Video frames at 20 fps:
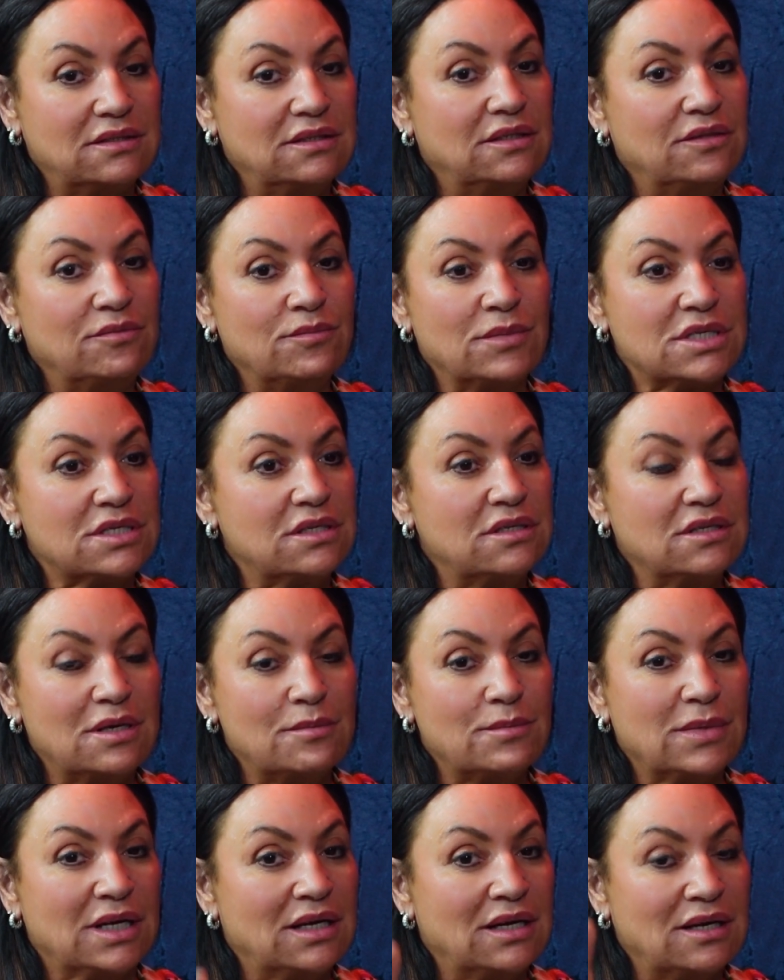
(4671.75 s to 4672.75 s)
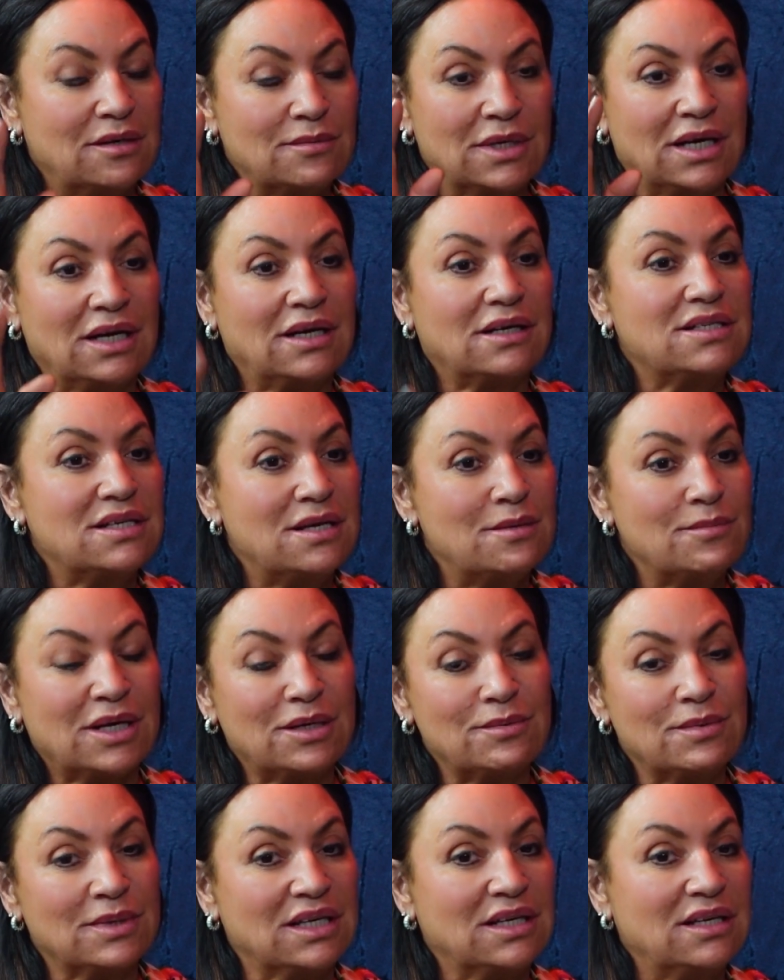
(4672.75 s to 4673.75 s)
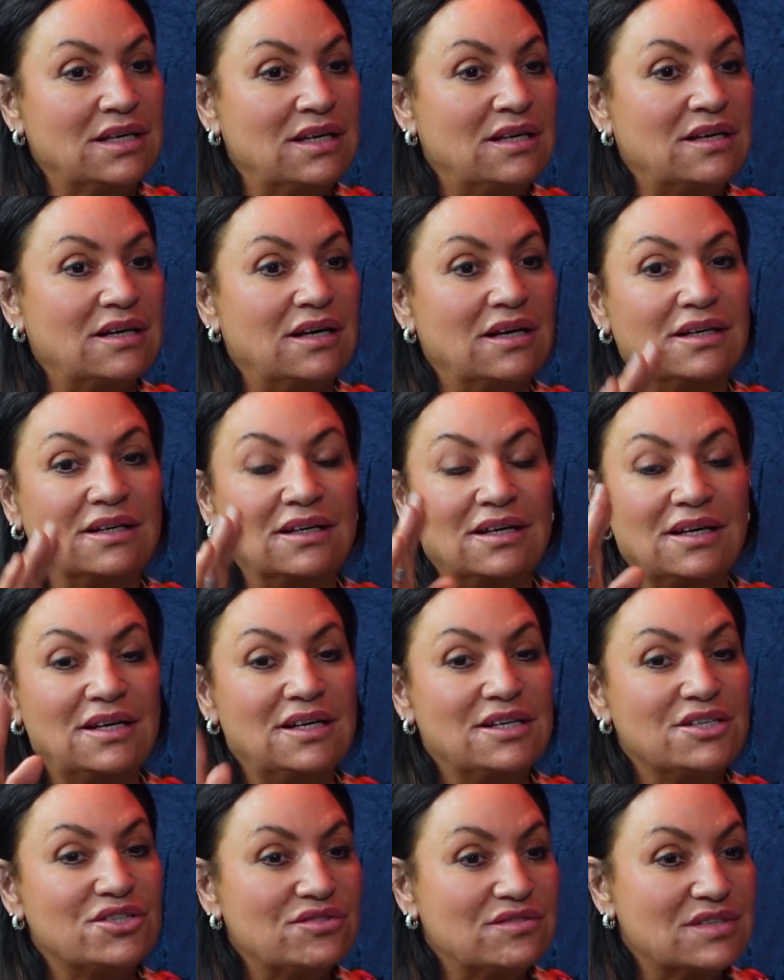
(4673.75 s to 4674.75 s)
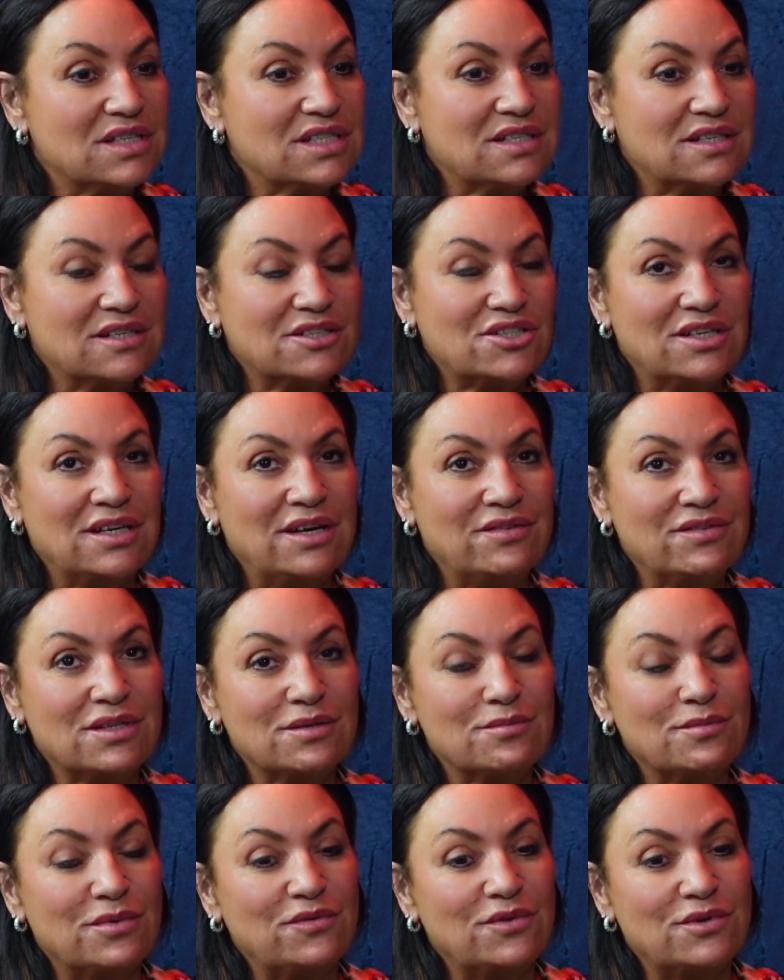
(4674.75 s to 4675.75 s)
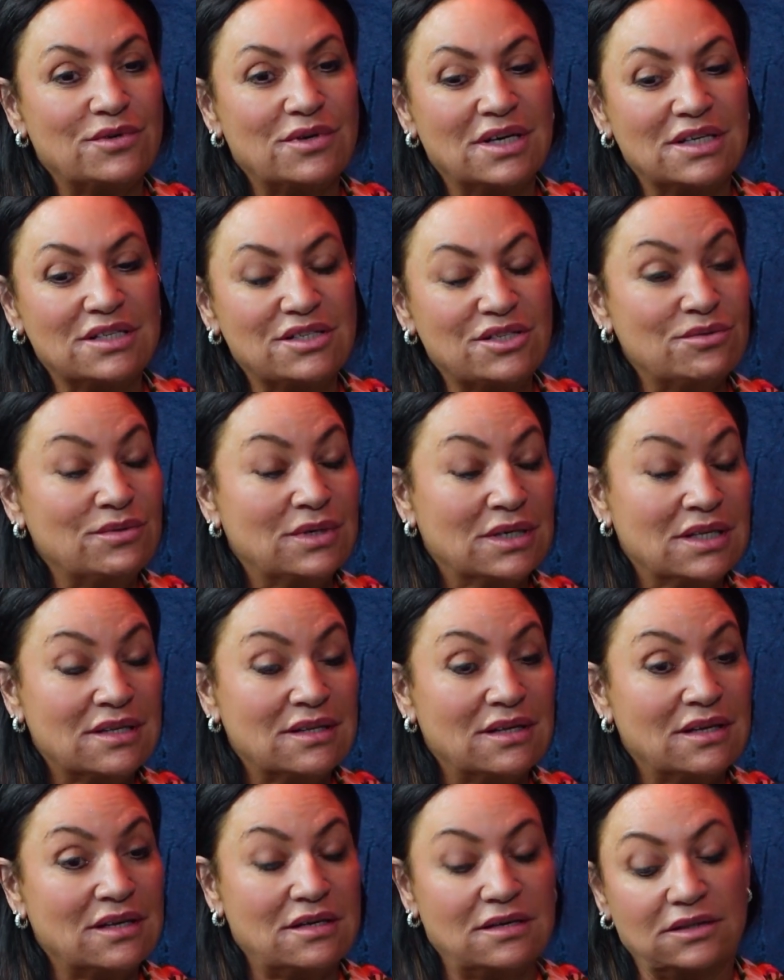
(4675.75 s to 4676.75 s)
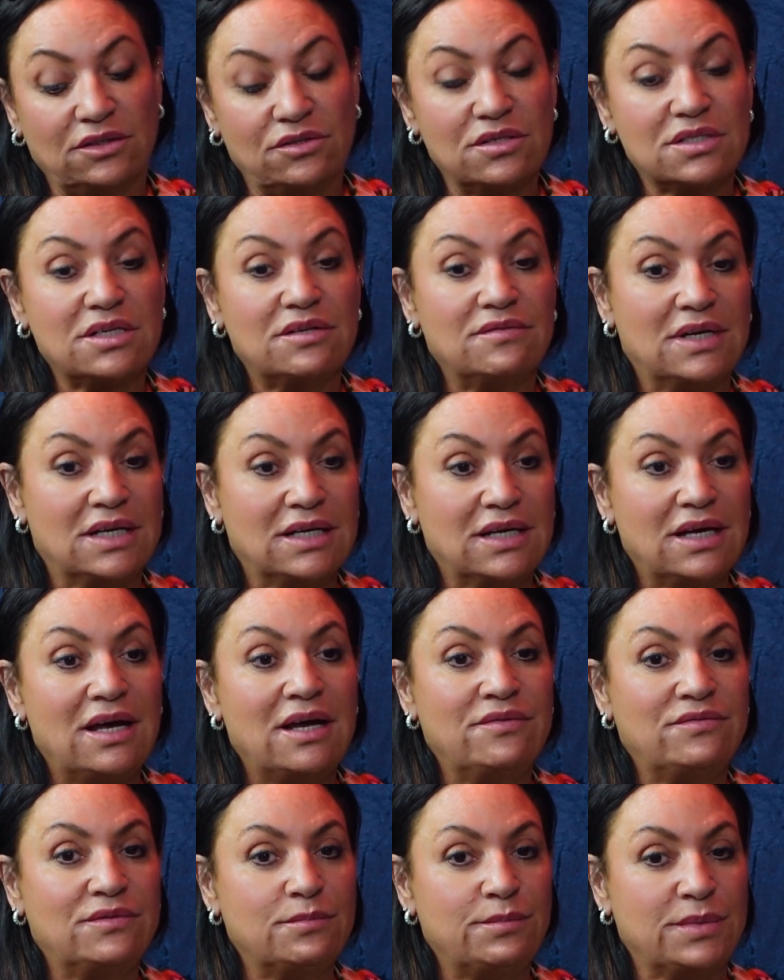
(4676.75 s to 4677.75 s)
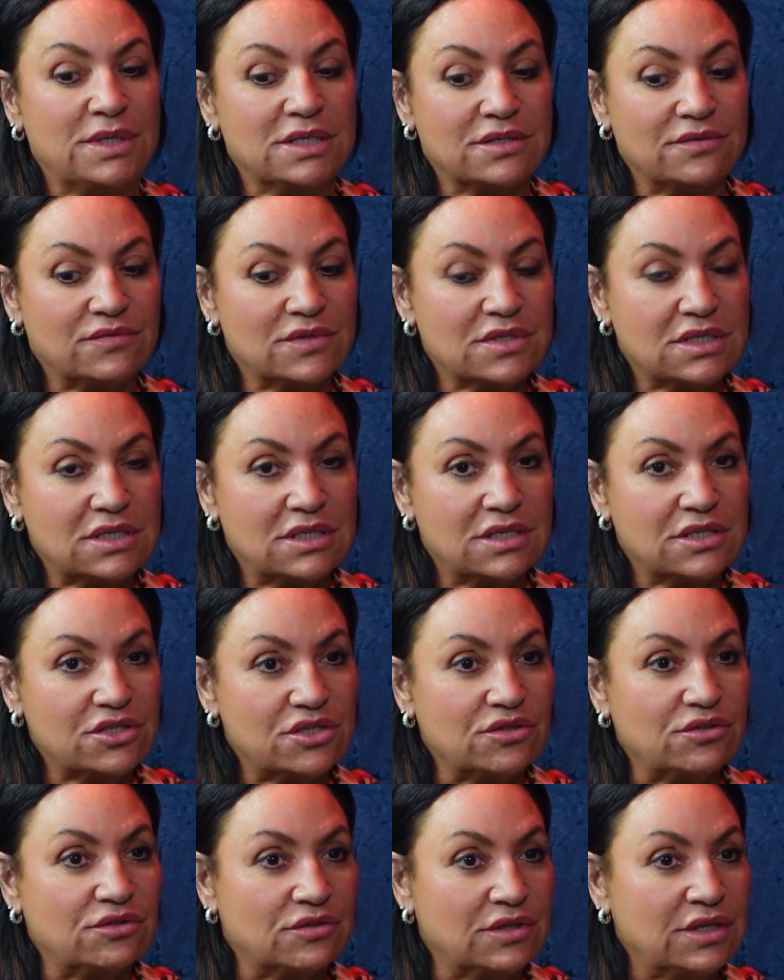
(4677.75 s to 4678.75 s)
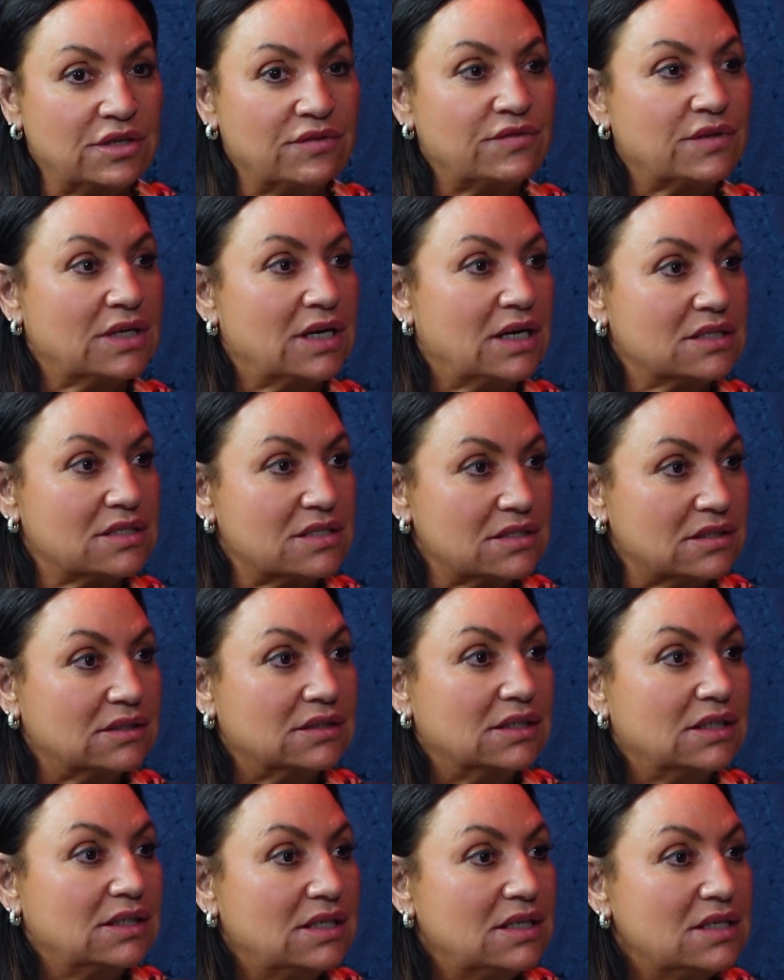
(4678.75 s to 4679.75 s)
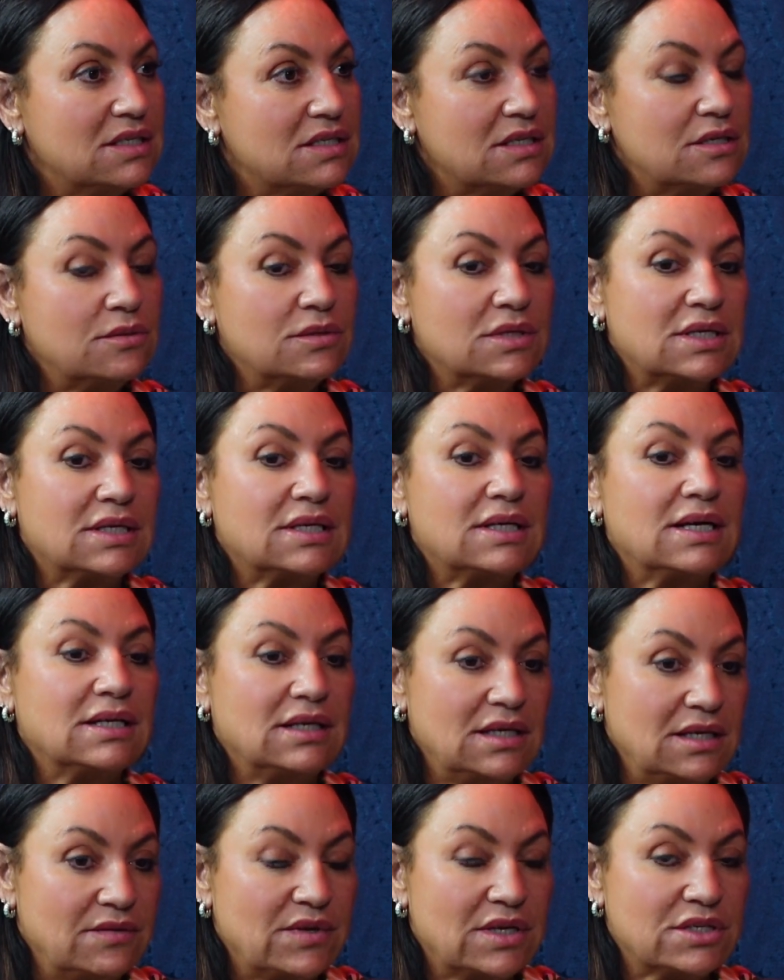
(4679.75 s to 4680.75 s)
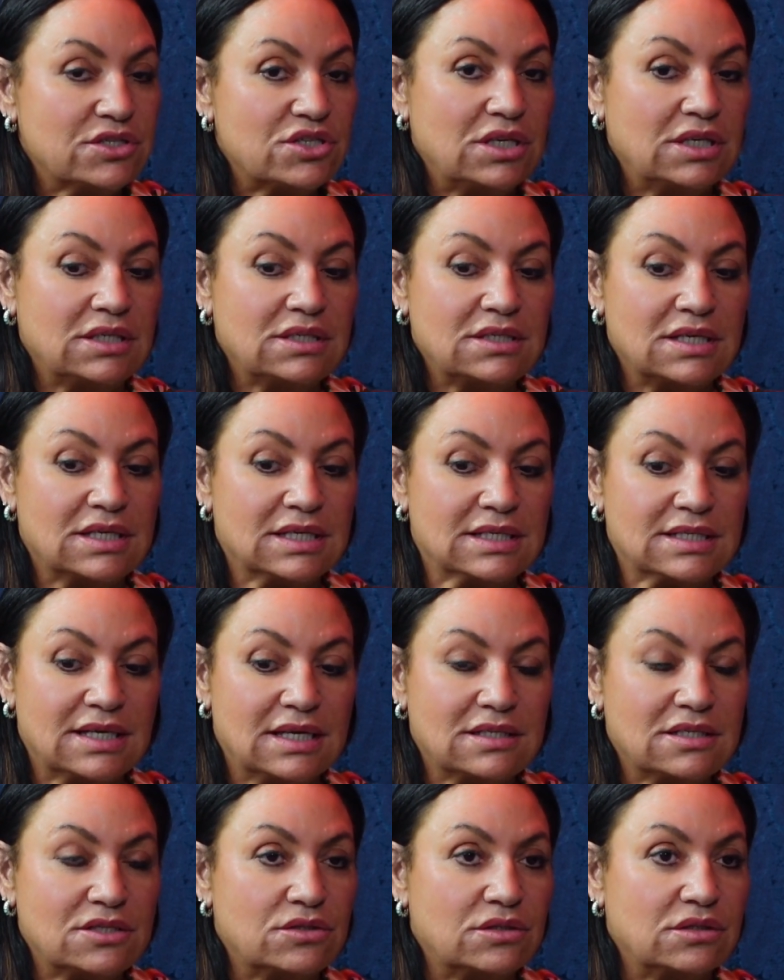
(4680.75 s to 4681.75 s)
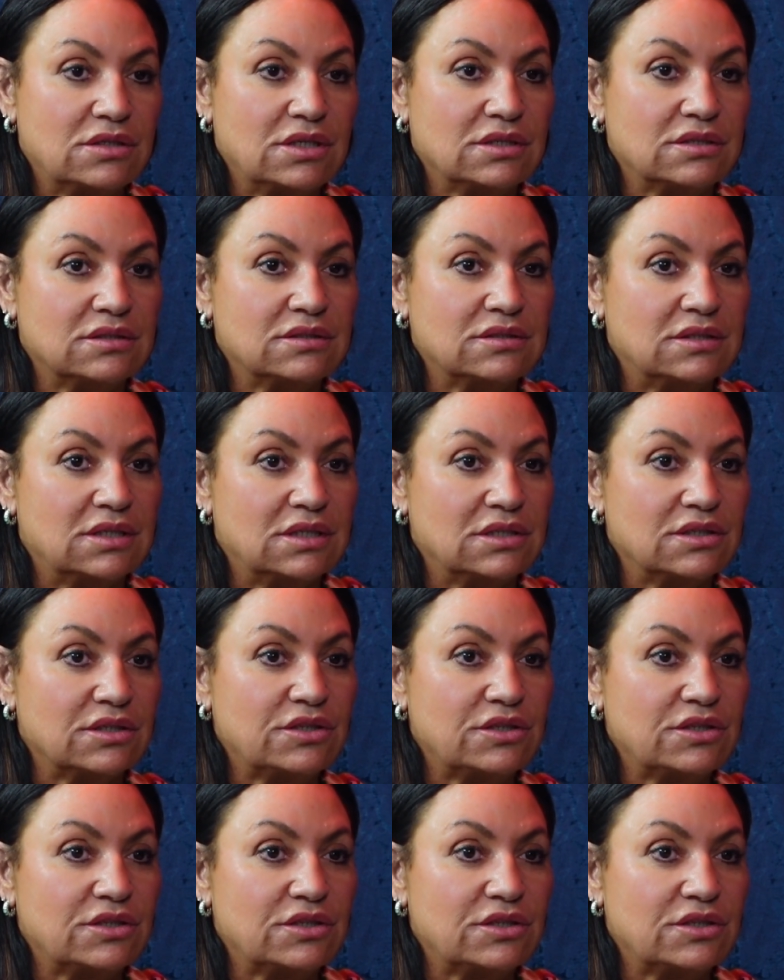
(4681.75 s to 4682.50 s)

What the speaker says: You must know that by now. I'm an academic, I'm a geek. I do research on everything before I do anything. Of course, I read every piece of research on grief and had to deal with it. And I eventually did a TED talk on the